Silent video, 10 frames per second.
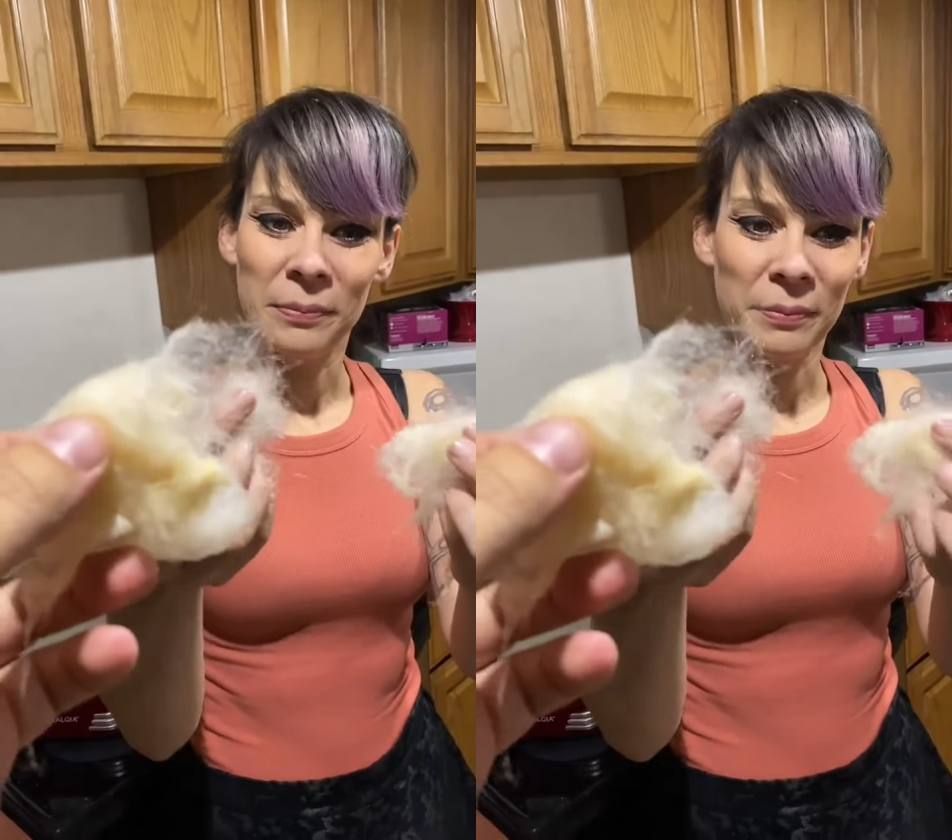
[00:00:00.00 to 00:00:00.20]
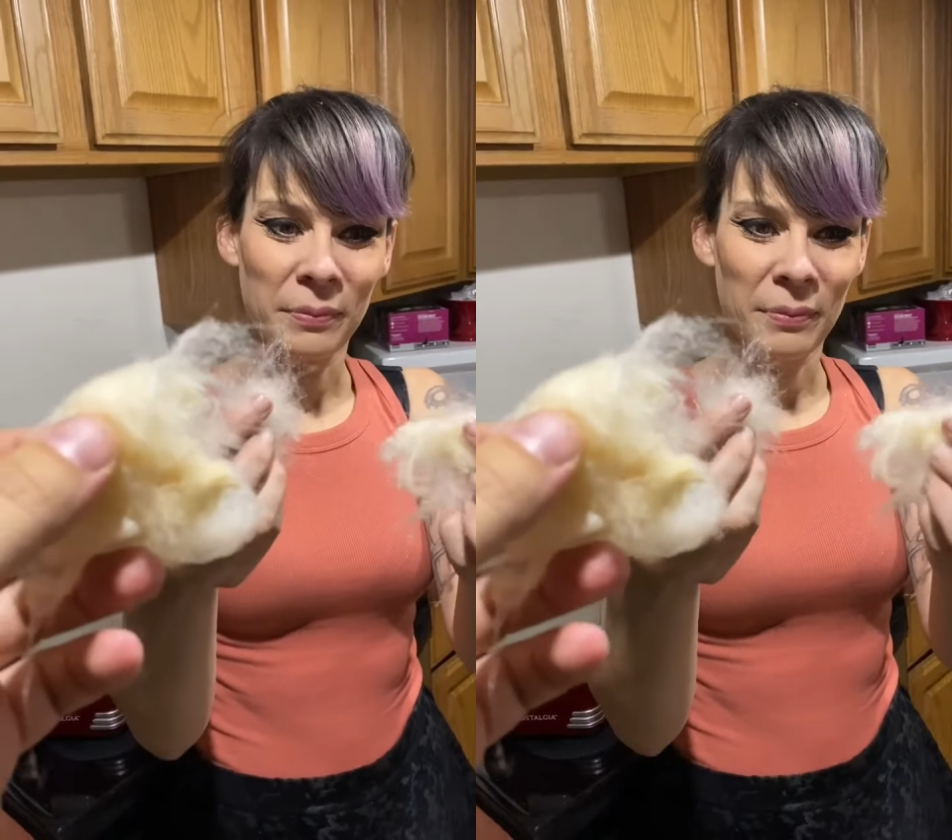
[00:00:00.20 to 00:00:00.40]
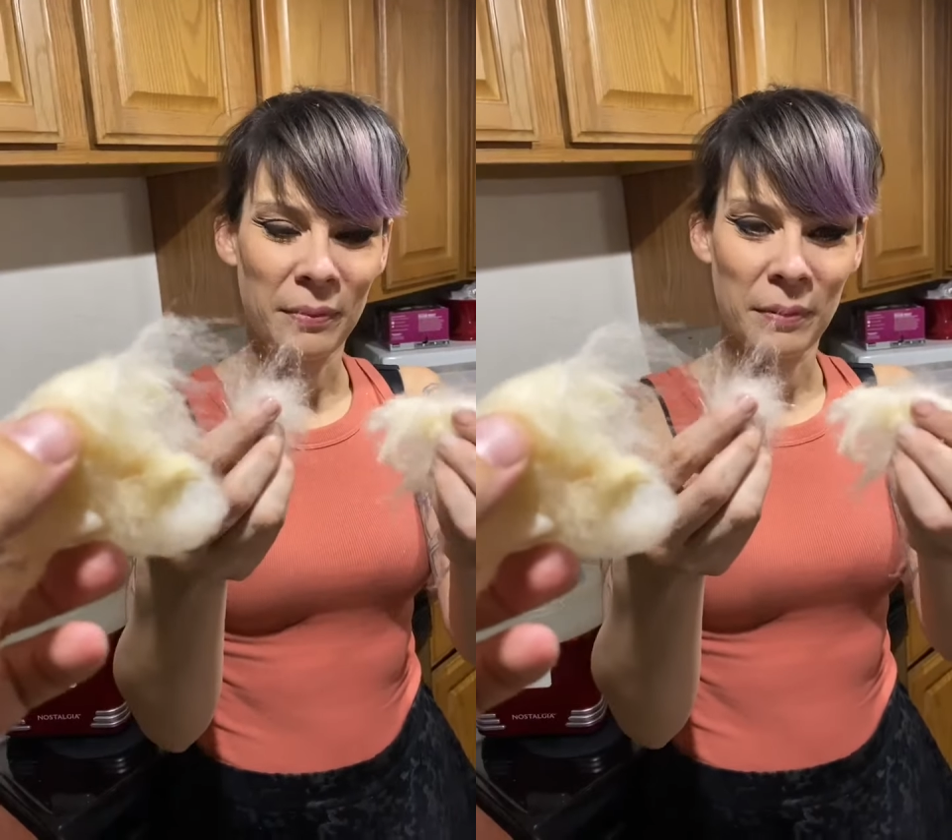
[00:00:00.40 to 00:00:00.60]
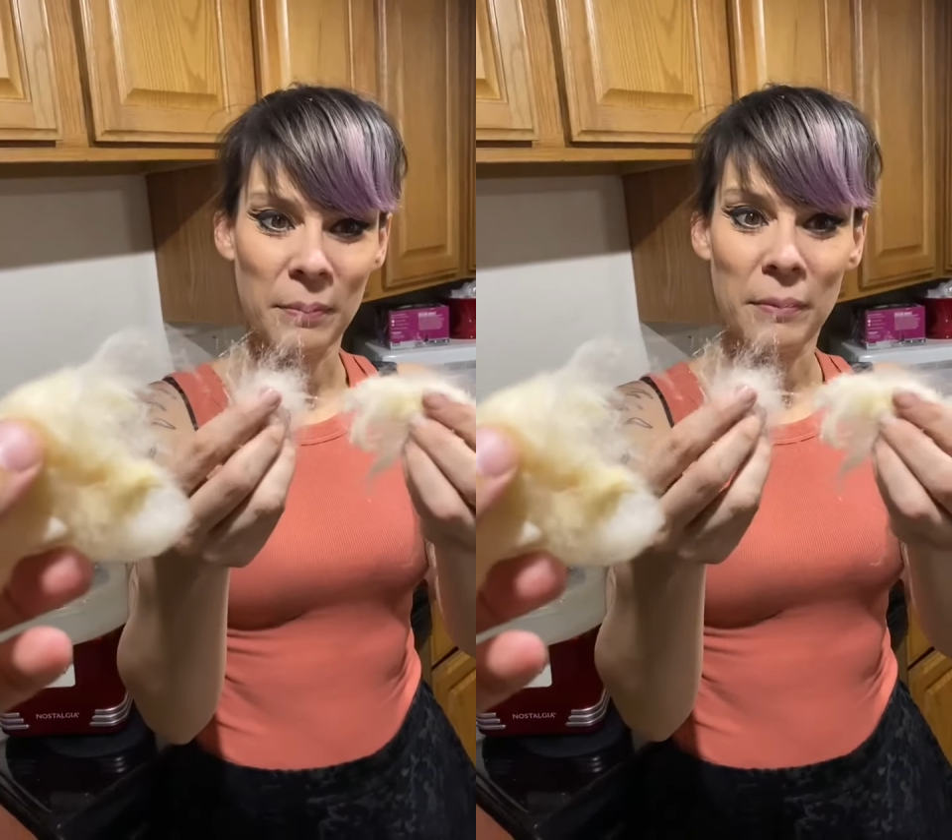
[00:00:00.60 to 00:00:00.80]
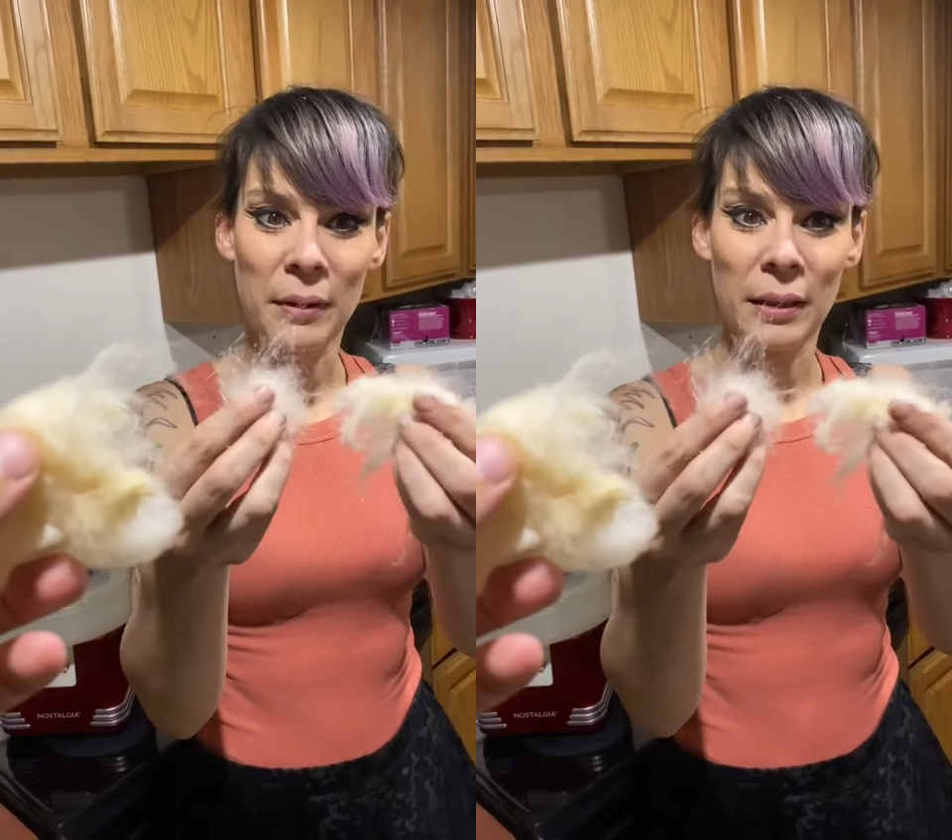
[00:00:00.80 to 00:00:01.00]
Like it doesn't
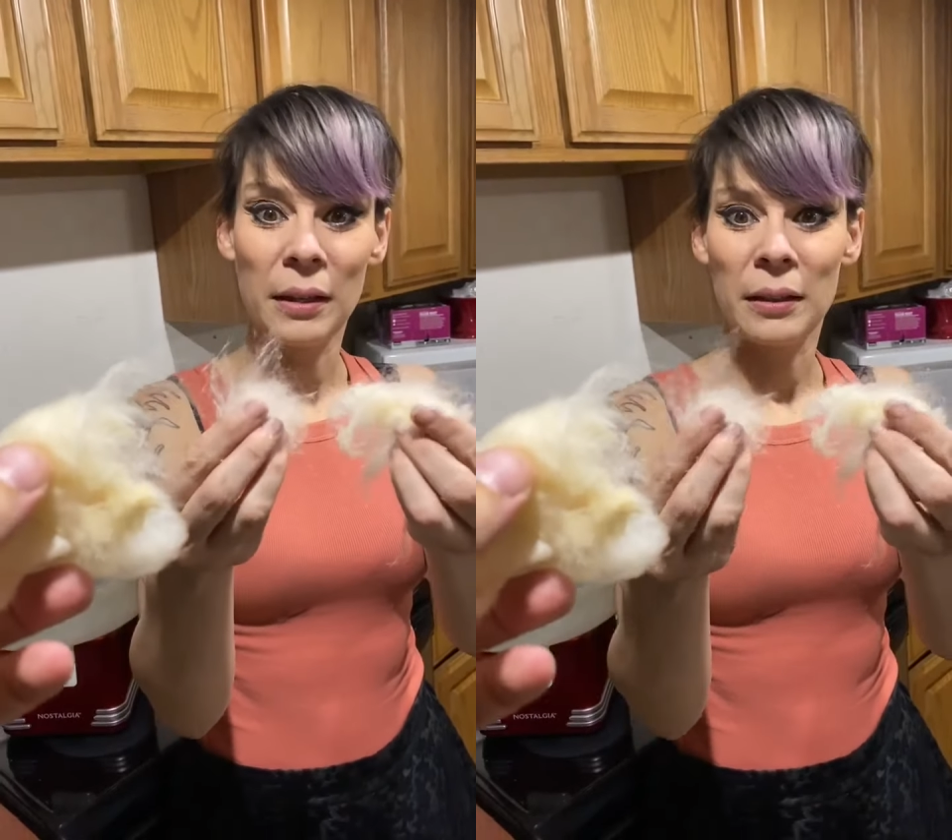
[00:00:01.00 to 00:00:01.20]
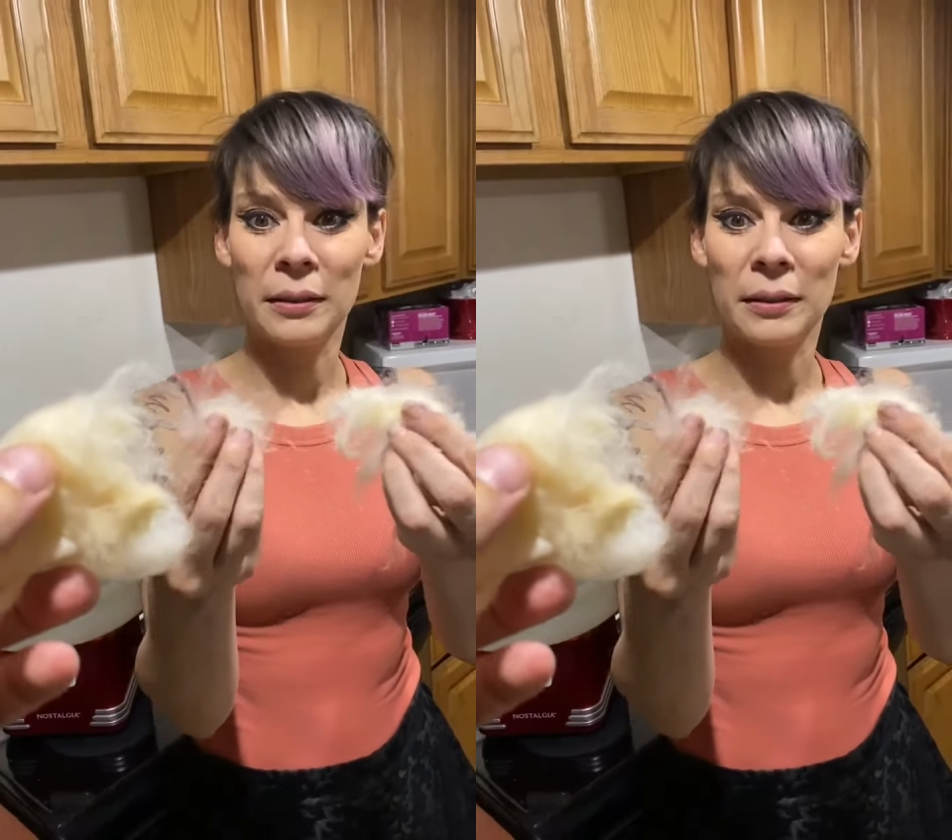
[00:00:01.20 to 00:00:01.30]
pull and